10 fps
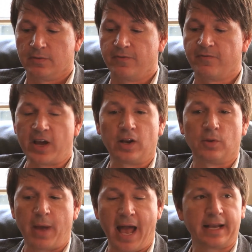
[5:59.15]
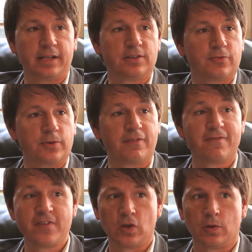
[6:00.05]
final package for the
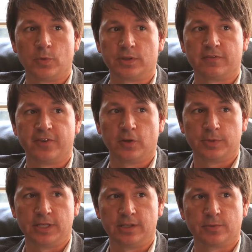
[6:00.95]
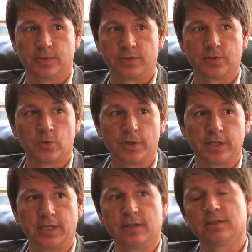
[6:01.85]
film, what the film needs and what the story
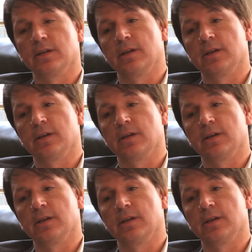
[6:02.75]
needs,